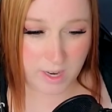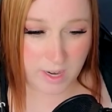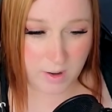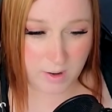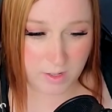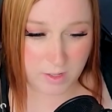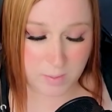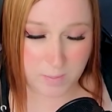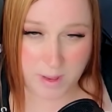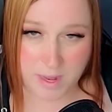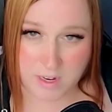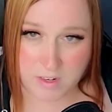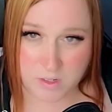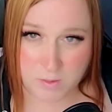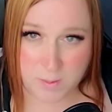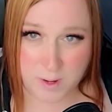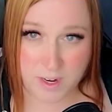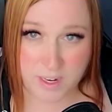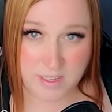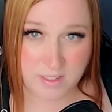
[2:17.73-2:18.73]
character Banner
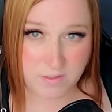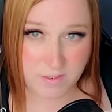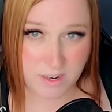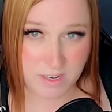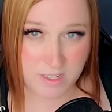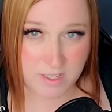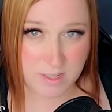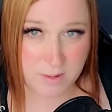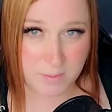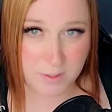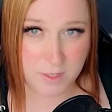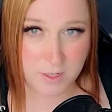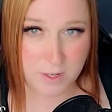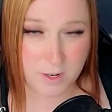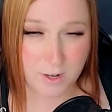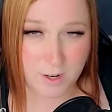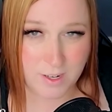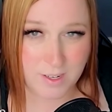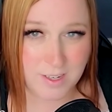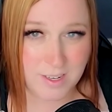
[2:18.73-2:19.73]
Spear has a very similar
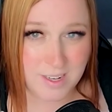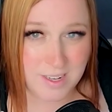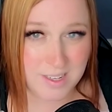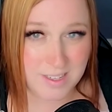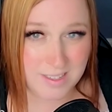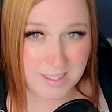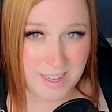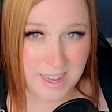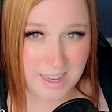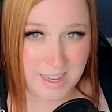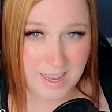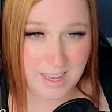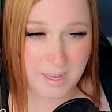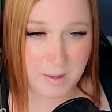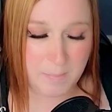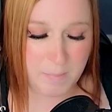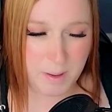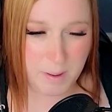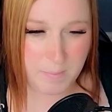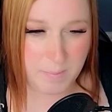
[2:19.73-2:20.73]
card lacking
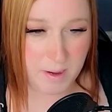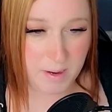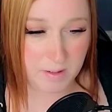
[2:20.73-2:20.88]
a pip.